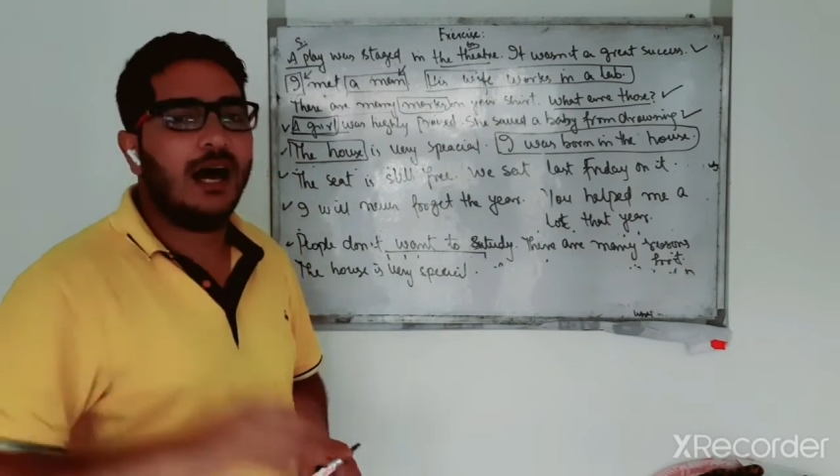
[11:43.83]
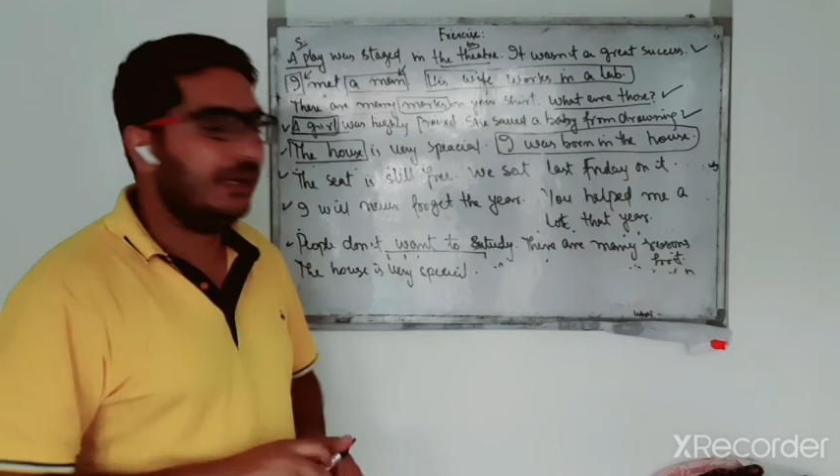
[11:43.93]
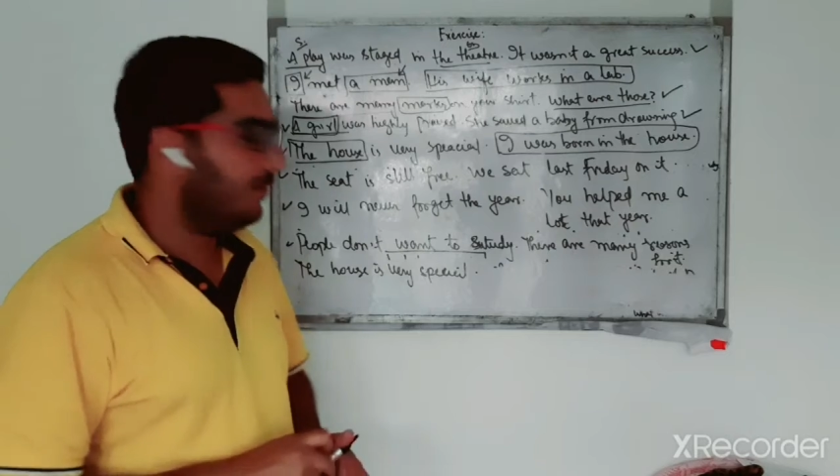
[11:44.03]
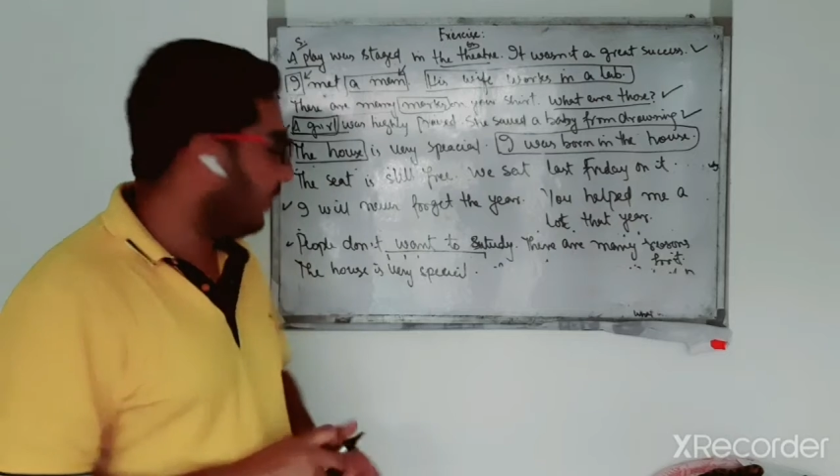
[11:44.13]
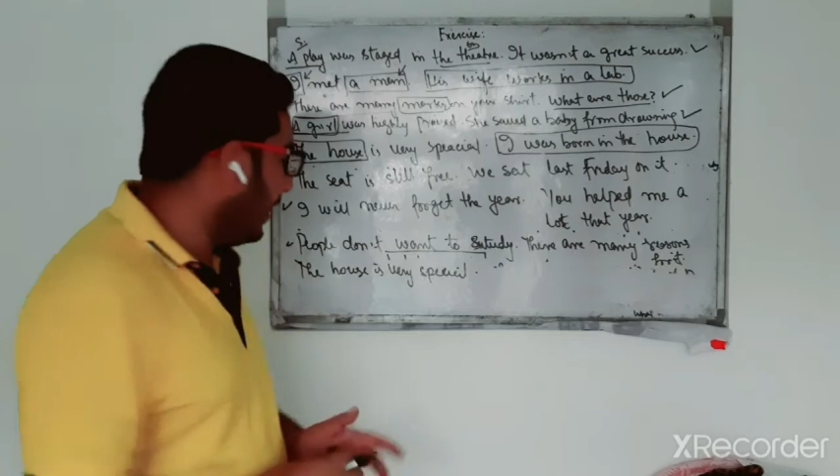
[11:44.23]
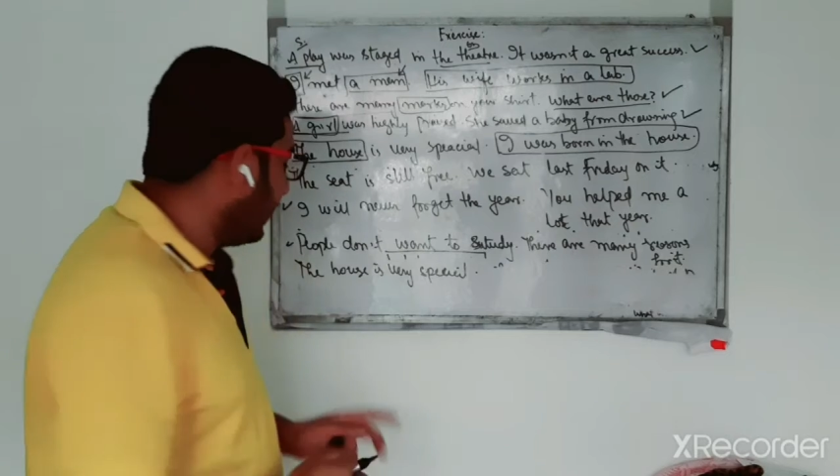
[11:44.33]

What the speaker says: where.